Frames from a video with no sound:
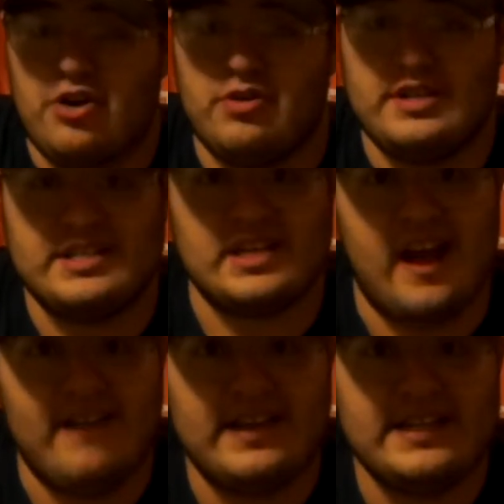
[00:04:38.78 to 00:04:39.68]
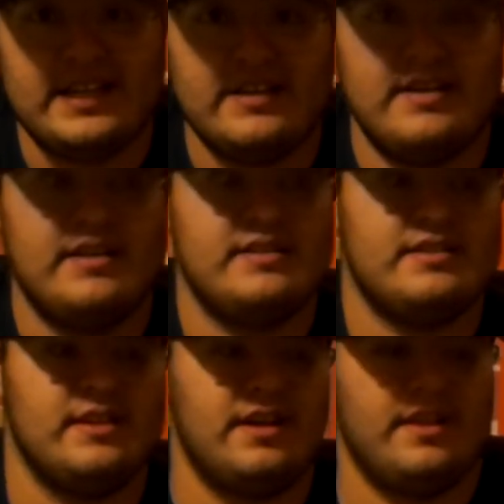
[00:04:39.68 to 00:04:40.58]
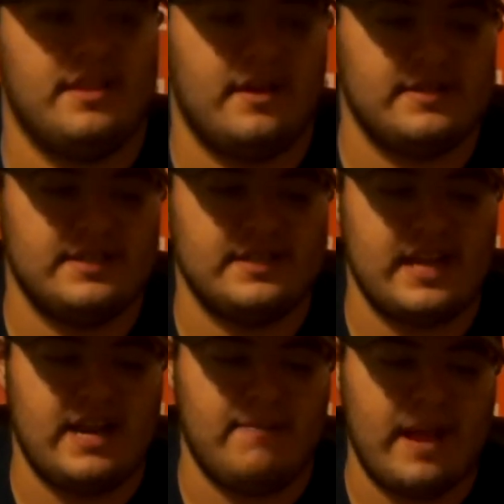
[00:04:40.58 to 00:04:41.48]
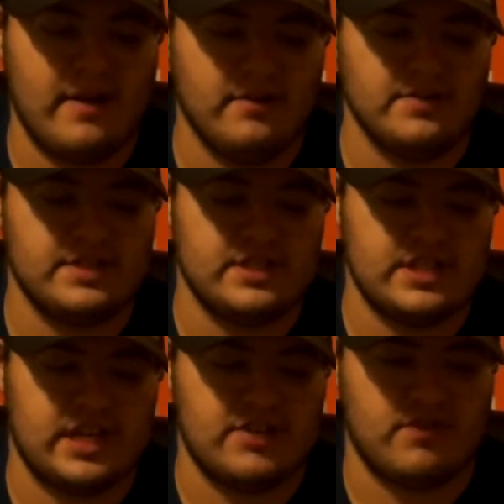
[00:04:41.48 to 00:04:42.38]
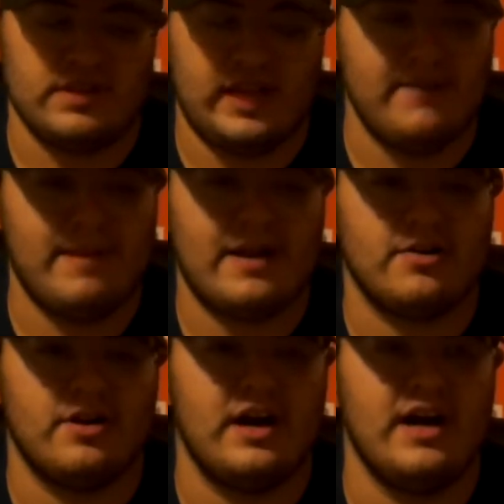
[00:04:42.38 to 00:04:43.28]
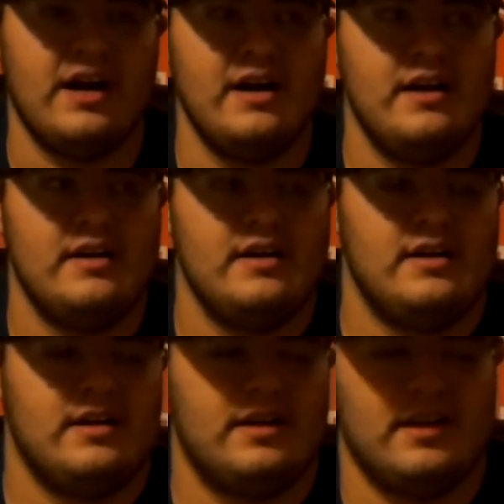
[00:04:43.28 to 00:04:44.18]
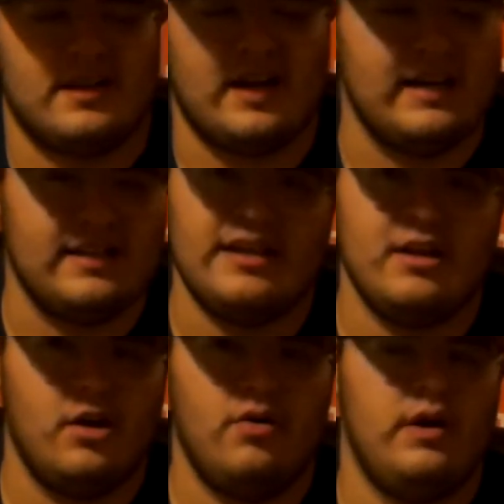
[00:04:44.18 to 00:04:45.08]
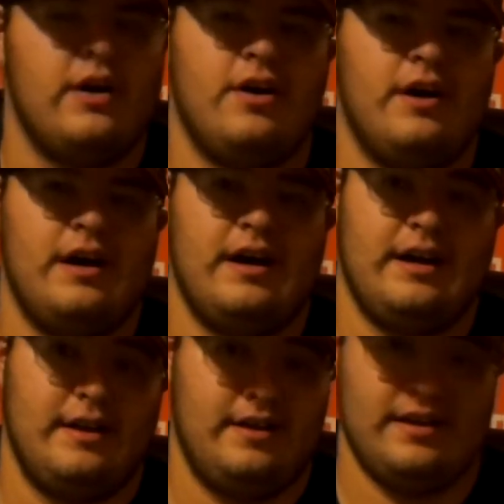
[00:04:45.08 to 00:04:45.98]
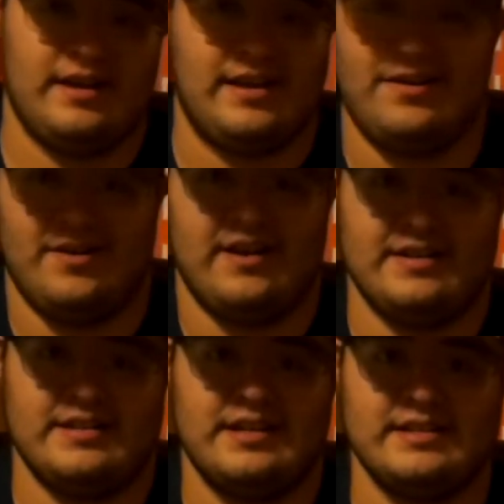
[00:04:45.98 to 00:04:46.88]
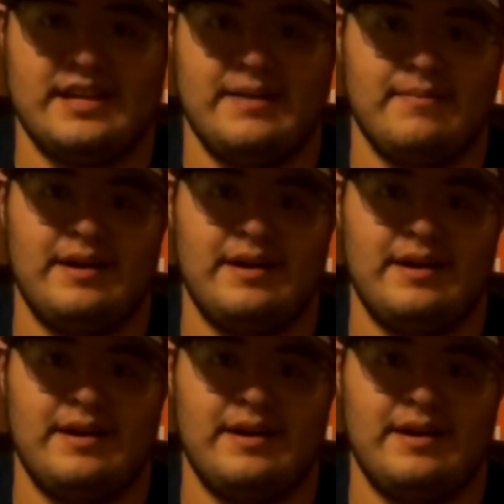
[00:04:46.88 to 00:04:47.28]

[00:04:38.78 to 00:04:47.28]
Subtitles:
Chris Covington to the Cincinnati Bengals in exchange for a linebacker, Kylito. Don't know how to say his name.